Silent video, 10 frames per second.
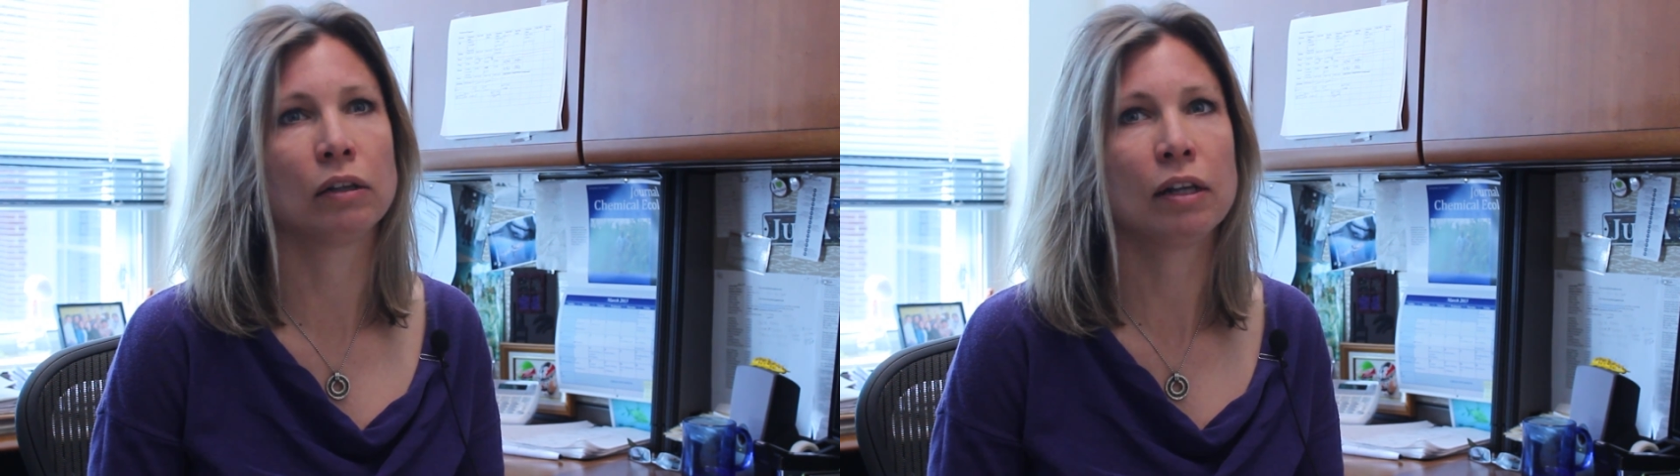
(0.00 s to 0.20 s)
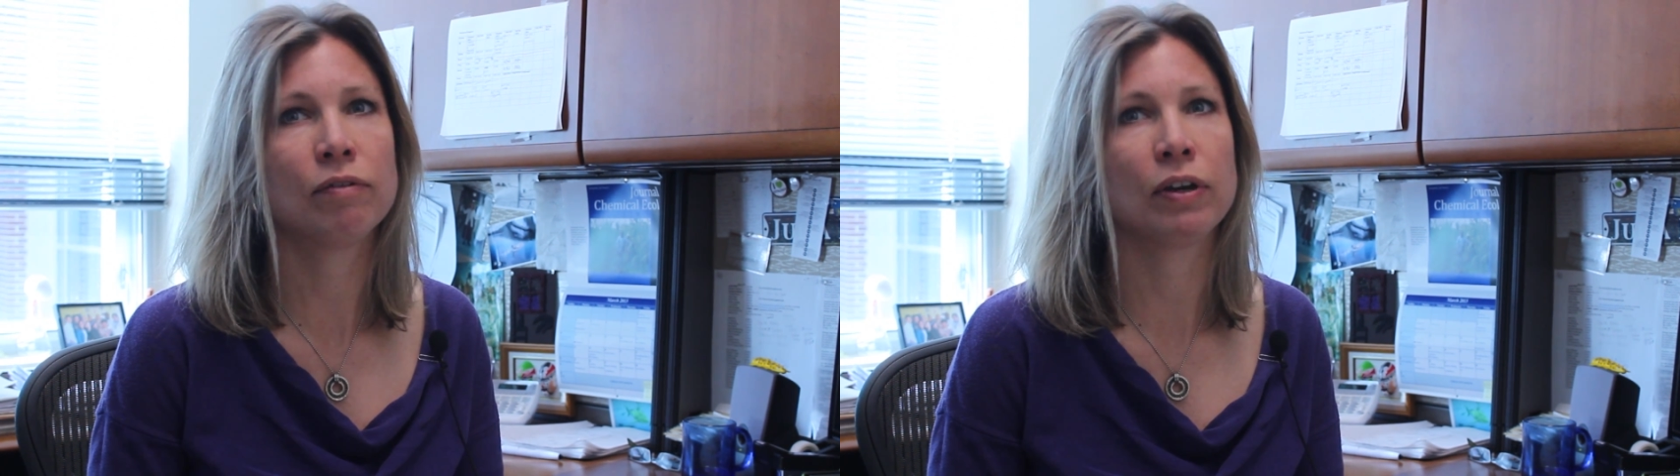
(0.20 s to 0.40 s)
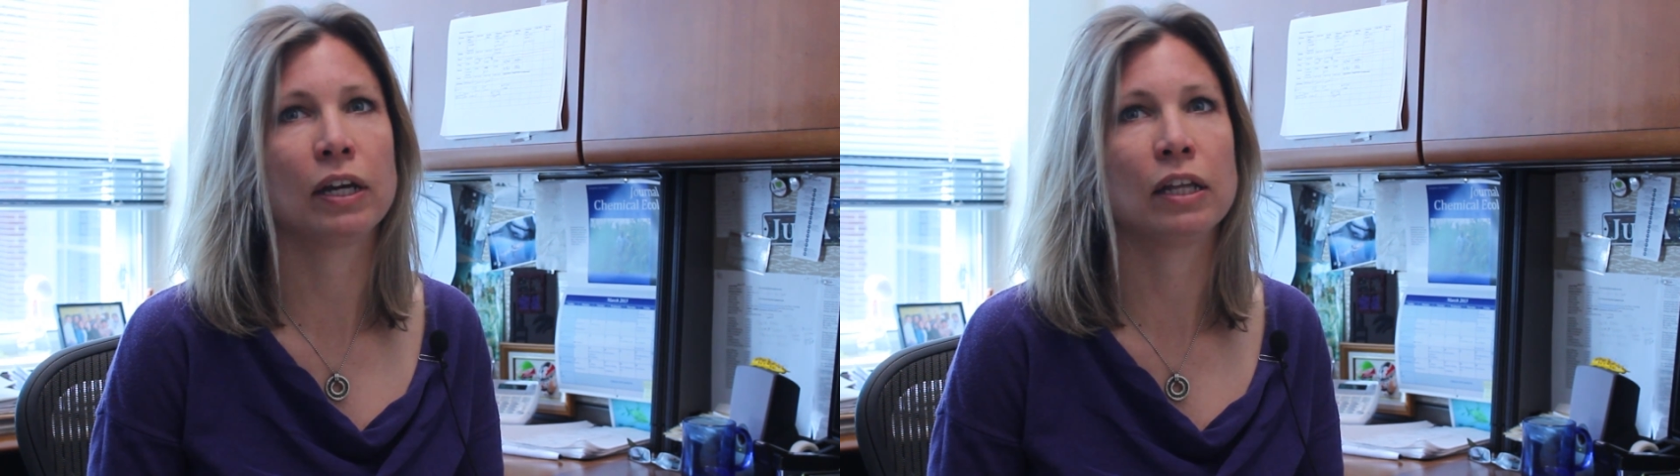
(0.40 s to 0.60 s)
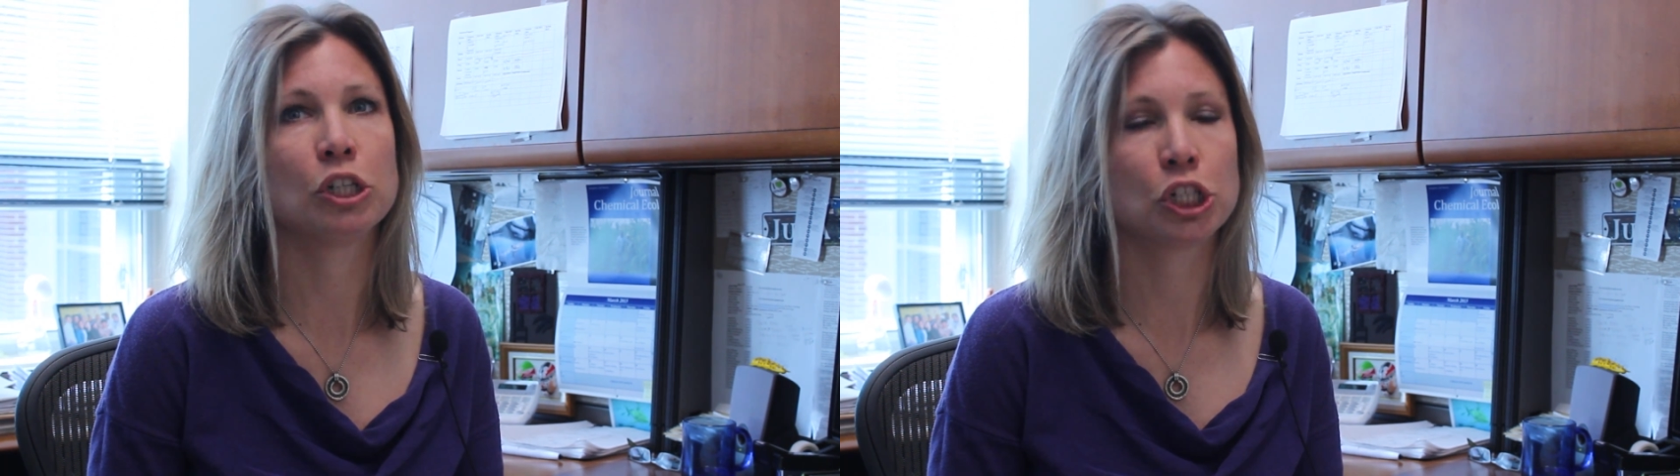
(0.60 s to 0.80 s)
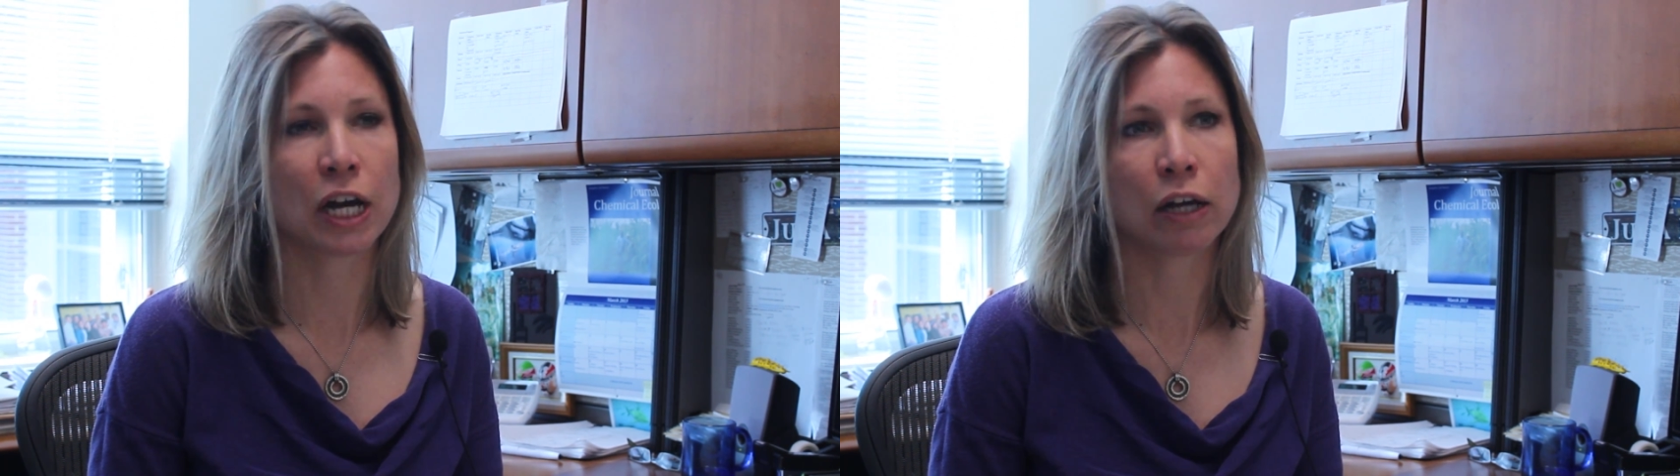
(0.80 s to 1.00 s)
living
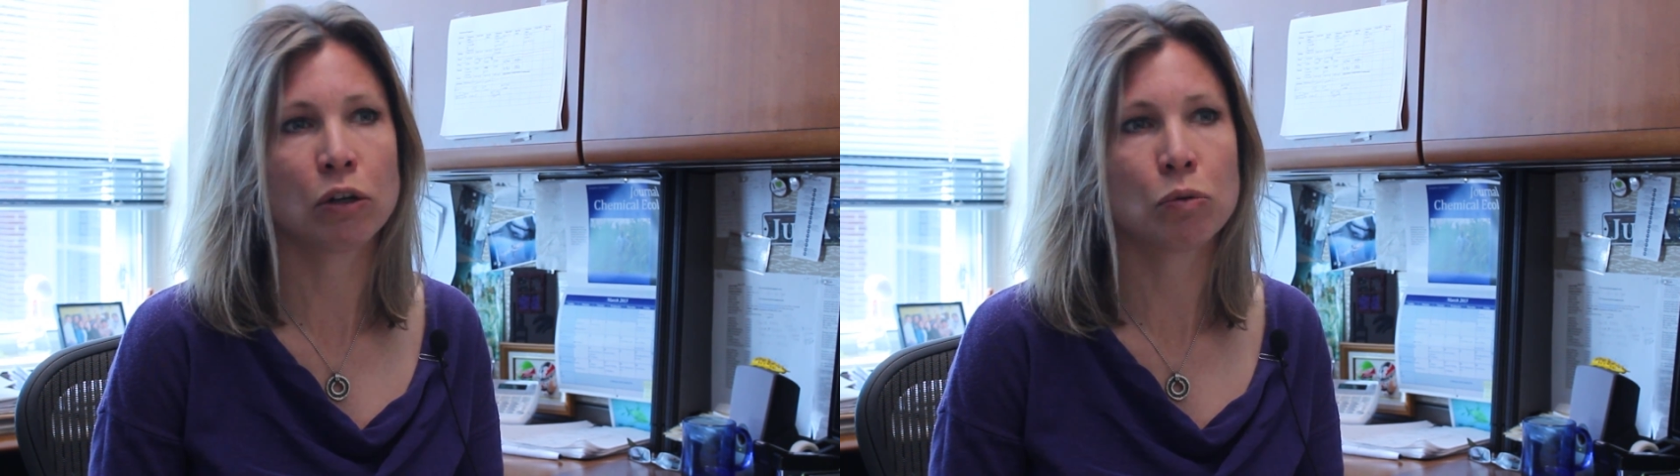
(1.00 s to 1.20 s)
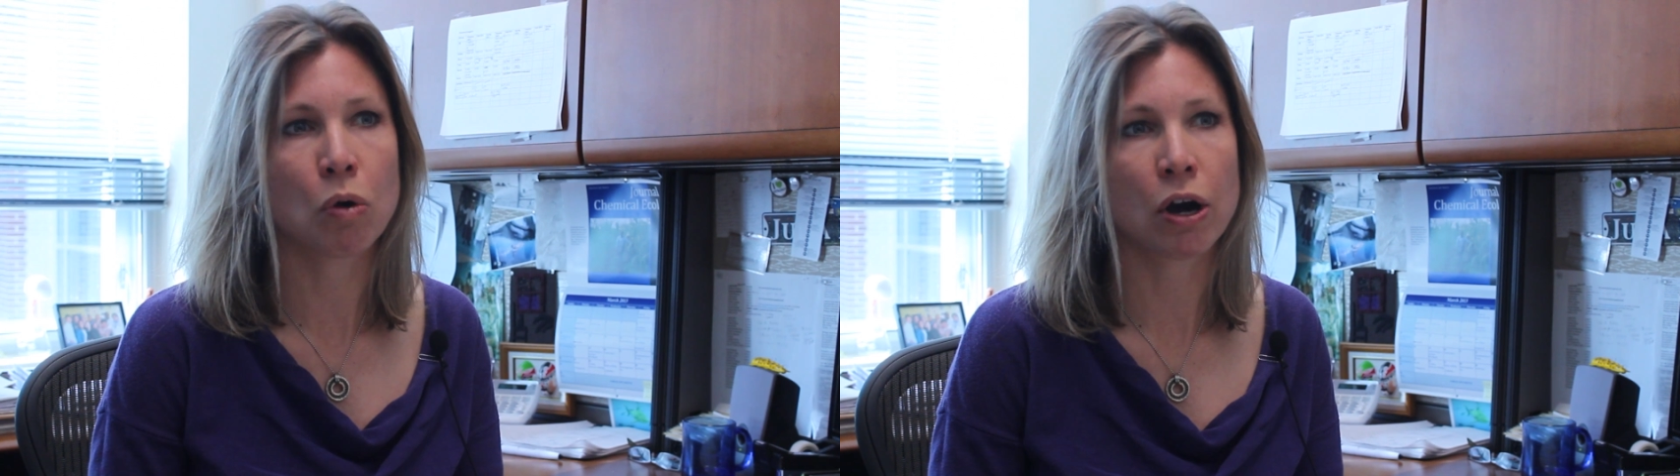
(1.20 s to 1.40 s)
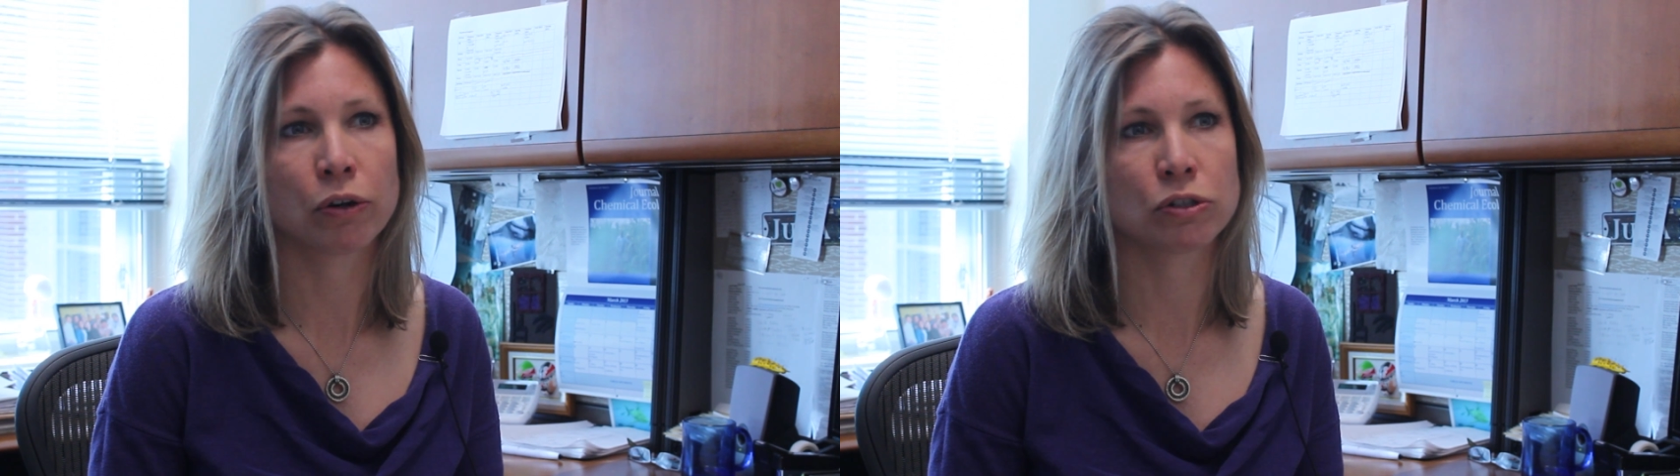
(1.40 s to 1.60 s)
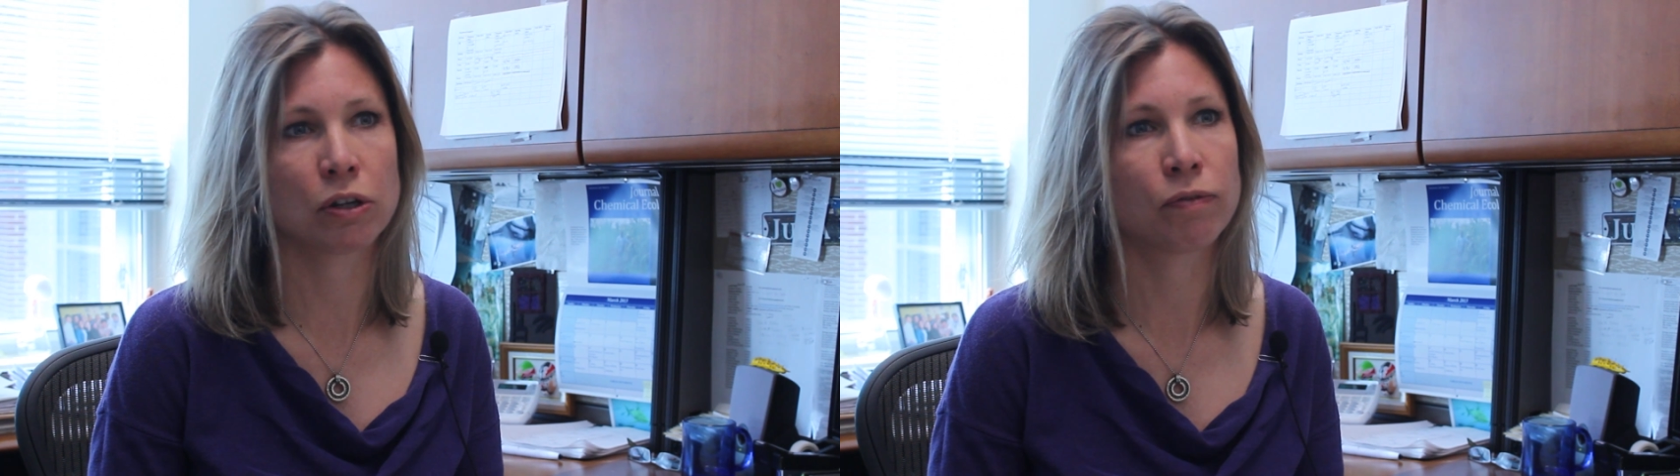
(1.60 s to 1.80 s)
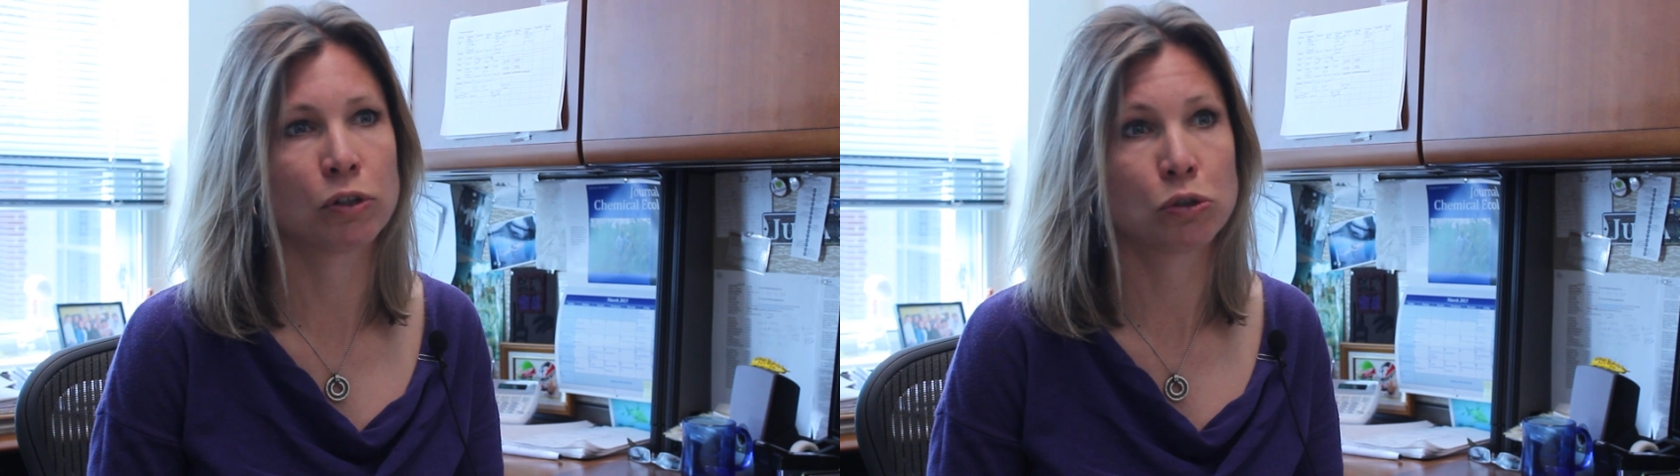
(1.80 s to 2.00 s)
in shallow waters of